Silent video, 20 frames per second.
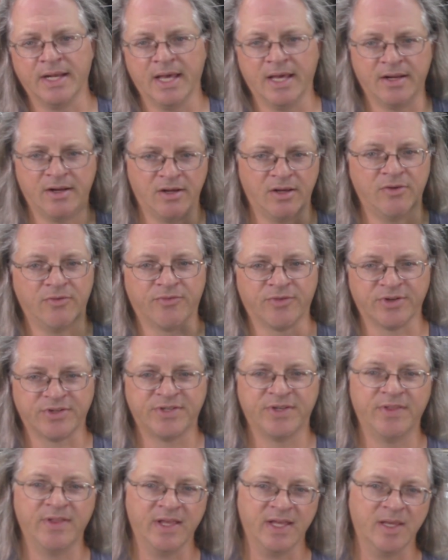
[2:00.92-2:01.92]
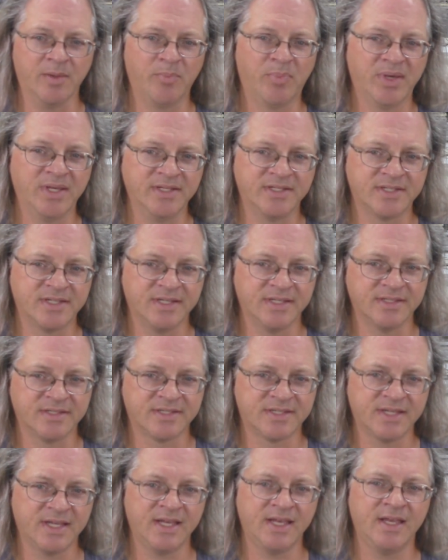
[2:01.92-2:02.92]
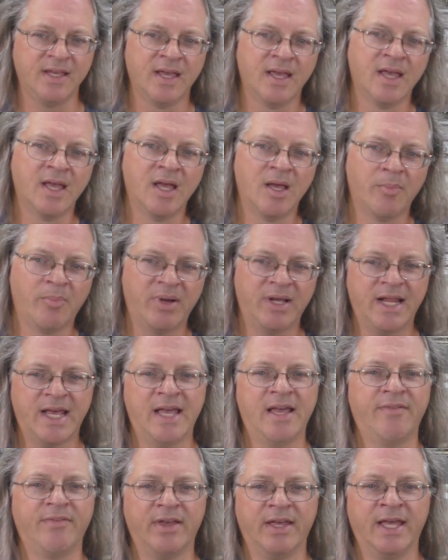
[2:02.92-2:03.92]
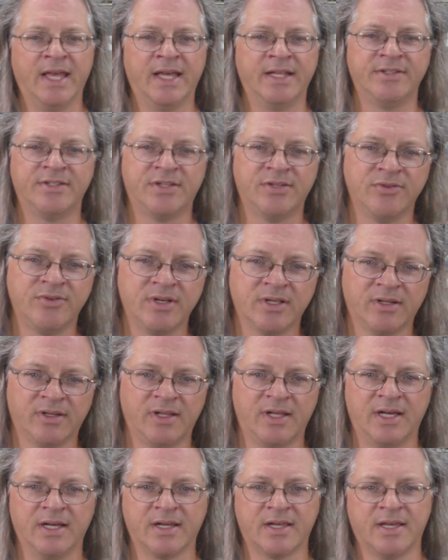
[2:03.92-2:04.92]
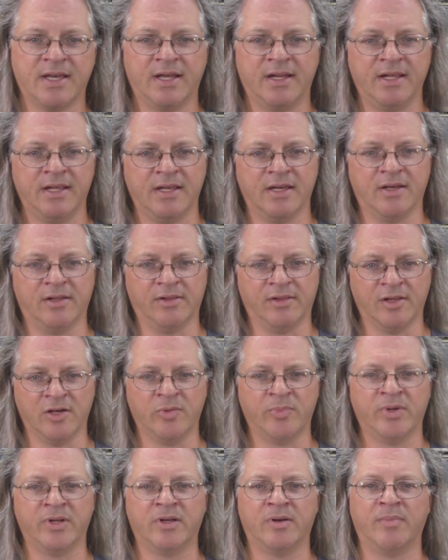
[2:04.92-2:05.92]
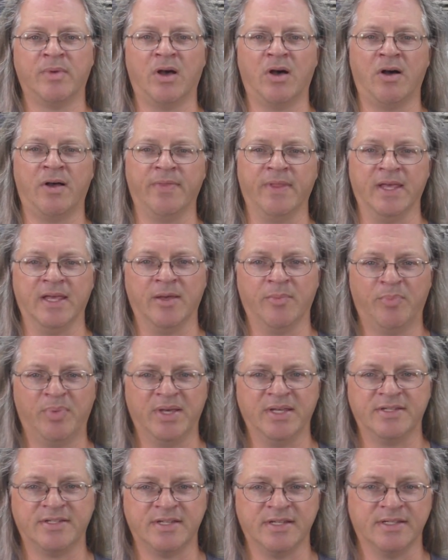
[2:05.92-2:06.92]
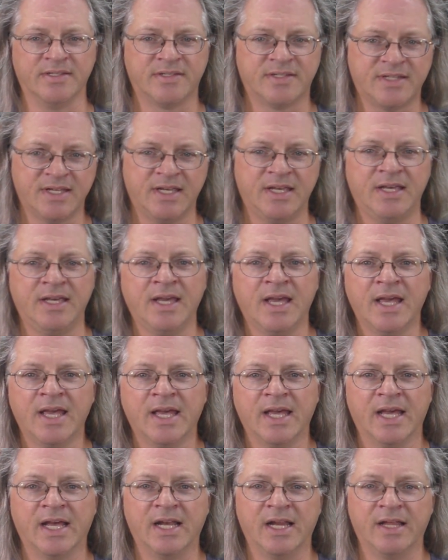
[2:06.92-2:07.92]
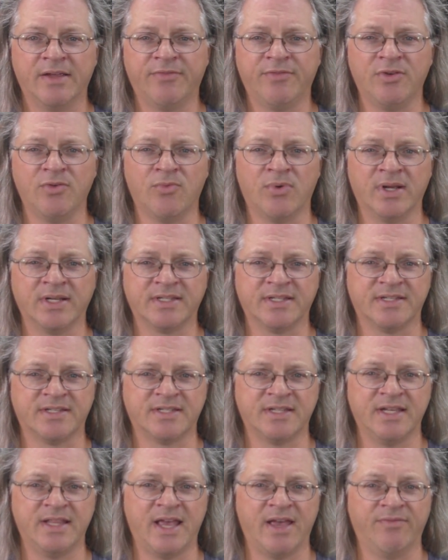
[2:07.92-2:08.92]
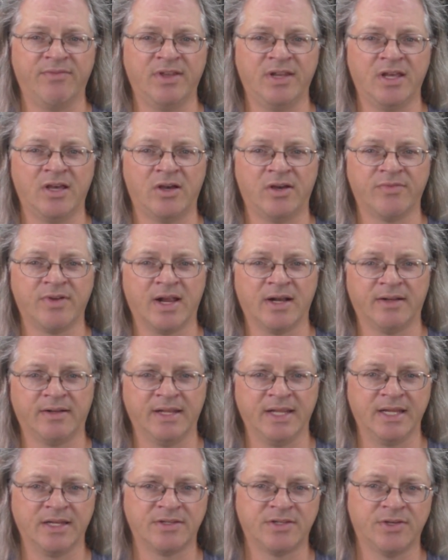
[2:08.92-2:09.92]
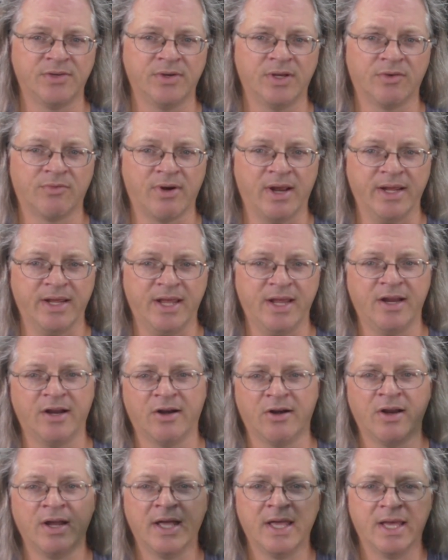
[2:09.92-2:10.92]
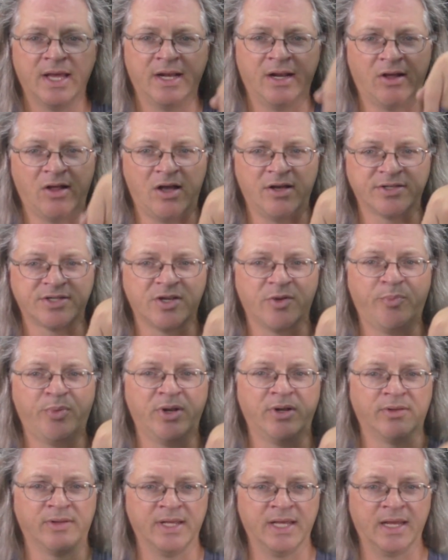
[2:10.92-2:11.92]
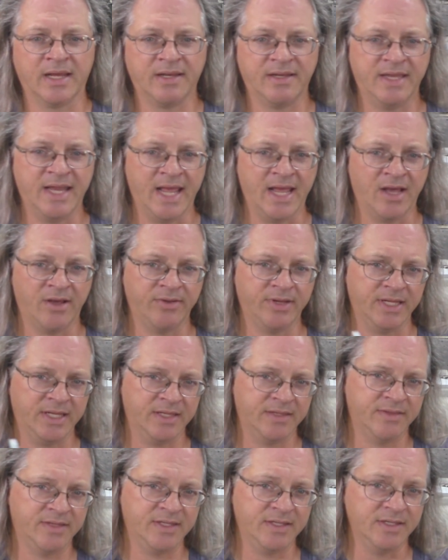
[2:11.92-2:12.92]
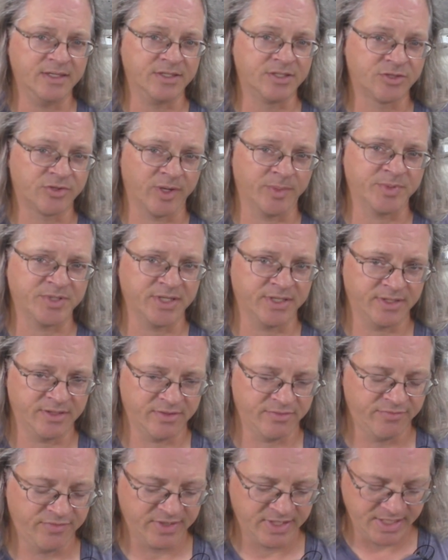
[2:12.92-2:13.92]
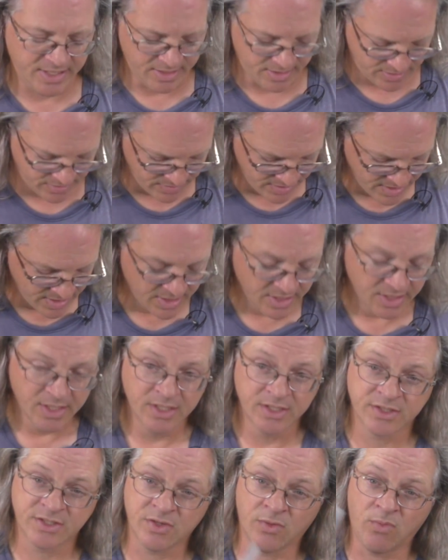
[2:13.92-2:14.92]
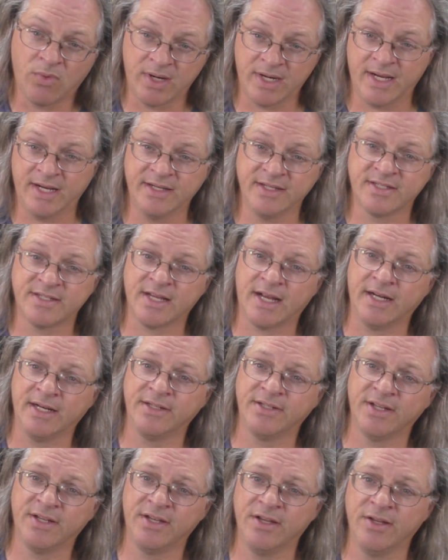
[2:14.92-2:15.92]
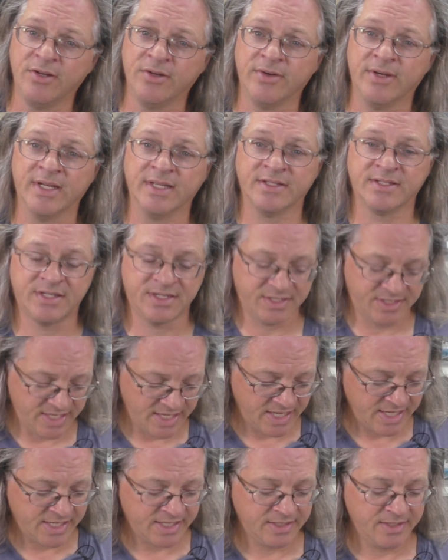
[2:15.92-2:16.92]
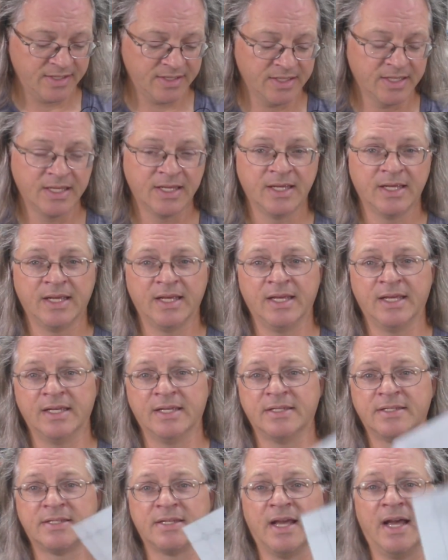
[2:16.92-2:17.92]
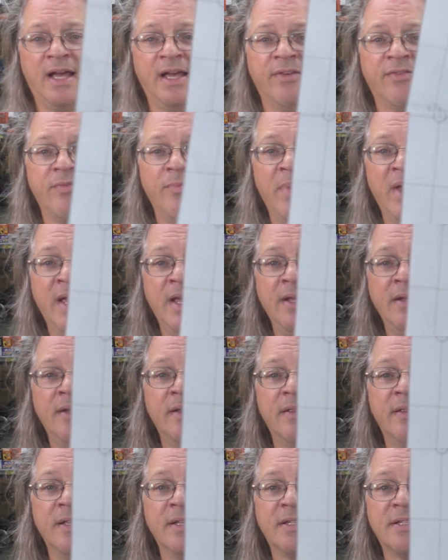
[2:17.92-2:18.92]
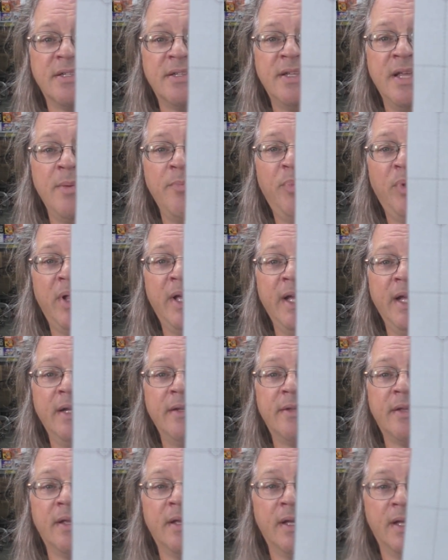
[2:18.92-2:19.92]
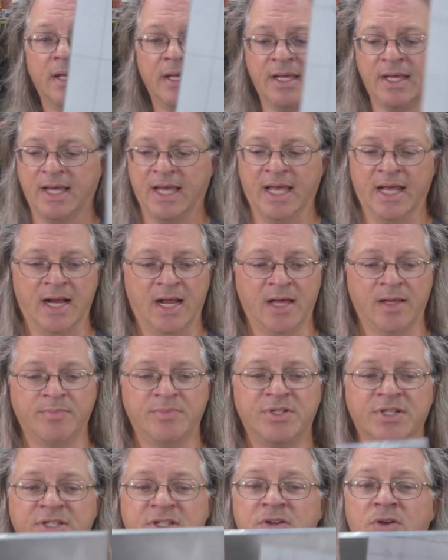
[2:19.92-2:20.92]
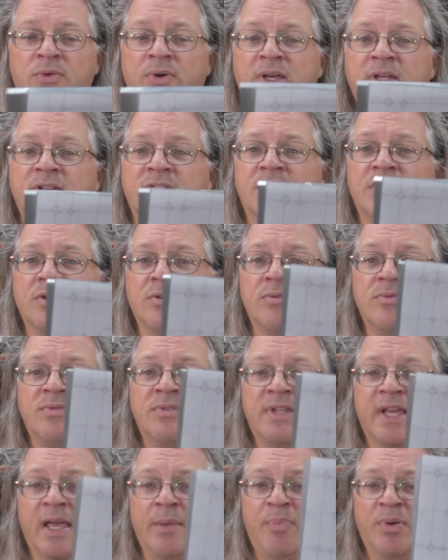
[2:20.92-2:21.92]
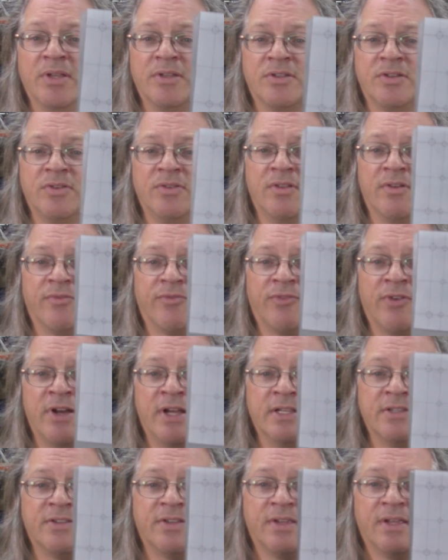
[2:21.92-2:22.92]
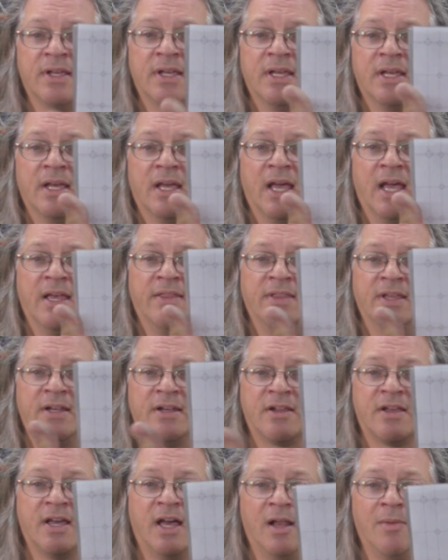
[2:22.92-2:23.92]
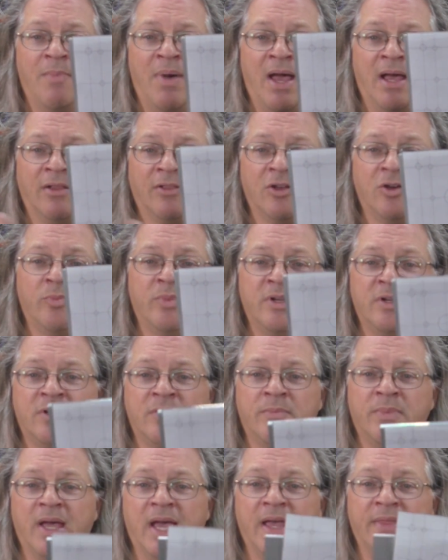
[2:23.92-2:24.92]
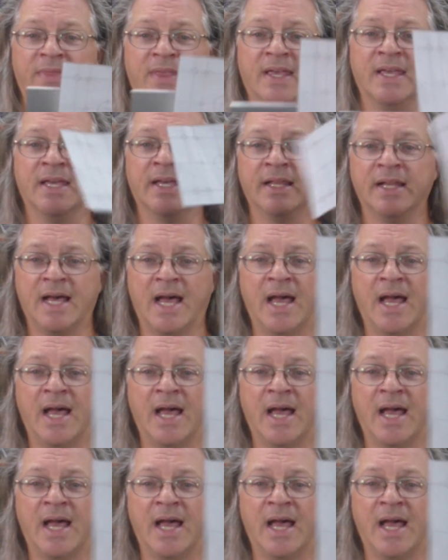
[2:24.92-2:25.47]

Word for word: head over to the M P C N C. But I haven't had too good luck cutting aluminum on the M P C N C. And if you want to see that video, I've got a link to it right here. And I'll also put a link down in the description of the video. So what I decided to do instead is I have made this template, and I am just going to tape it to the front and then cut my aluminum, and then